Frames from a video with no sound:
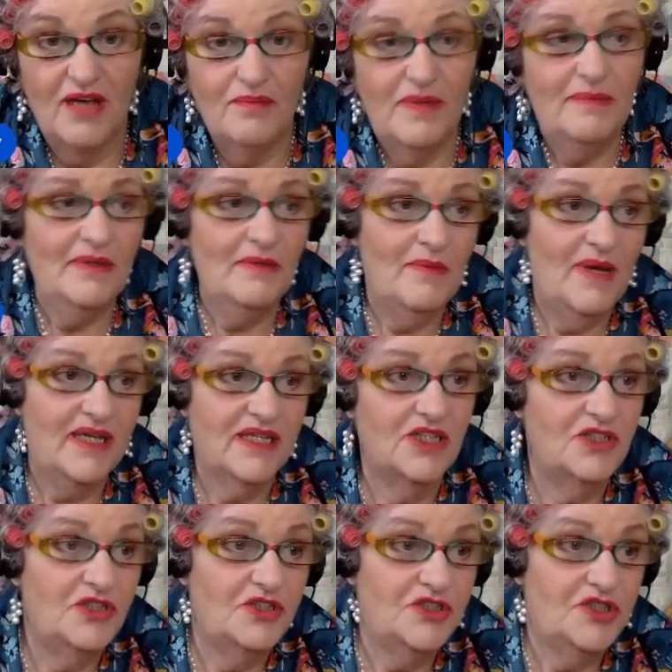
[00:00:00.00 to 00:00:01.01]
People are making
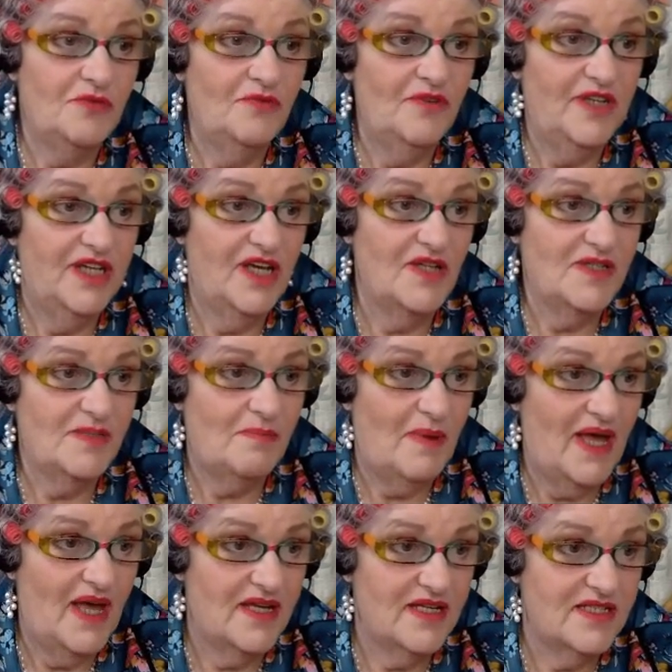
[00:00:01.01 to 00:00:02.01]
YouTube videos
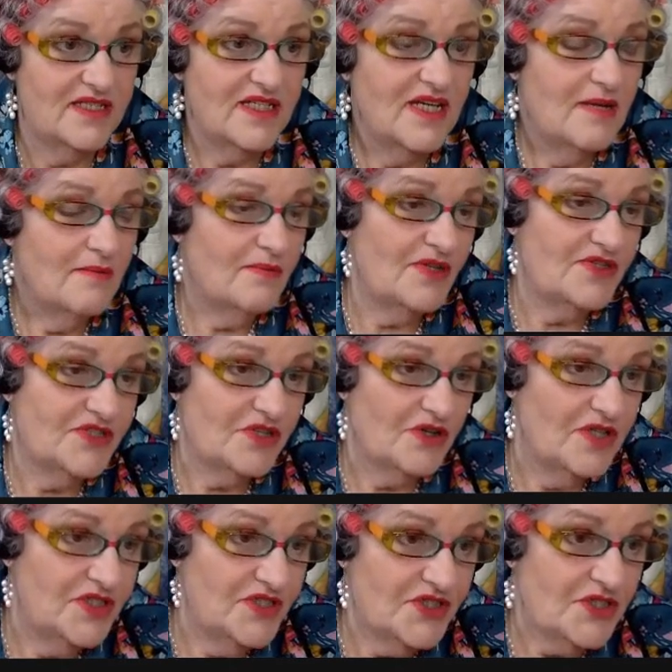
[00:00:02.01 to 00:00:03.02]
about it, posting on
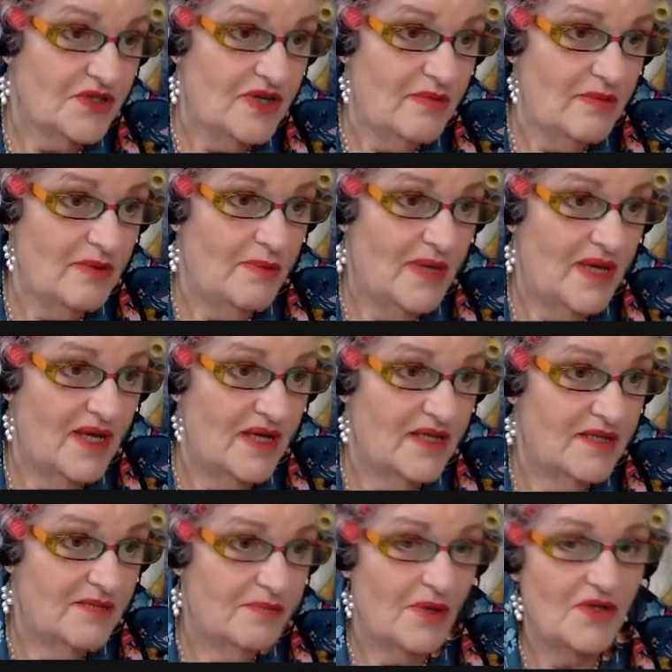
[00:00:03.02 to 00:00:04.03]
Instagram about
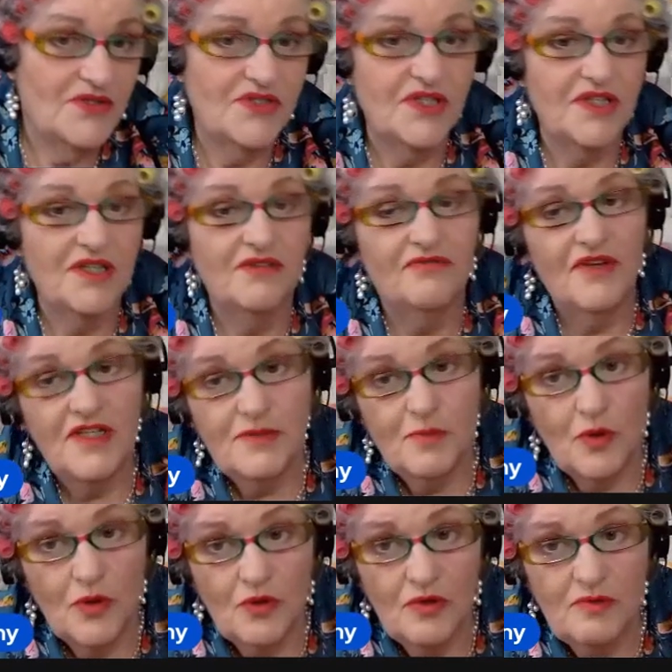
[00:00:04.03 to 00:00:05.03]
it, posting in
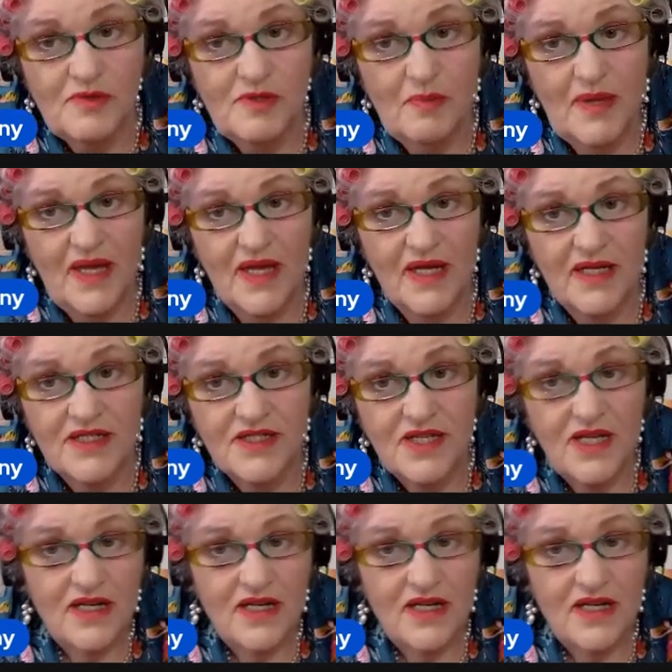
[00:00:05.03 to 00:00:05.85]
Facebook groups about it.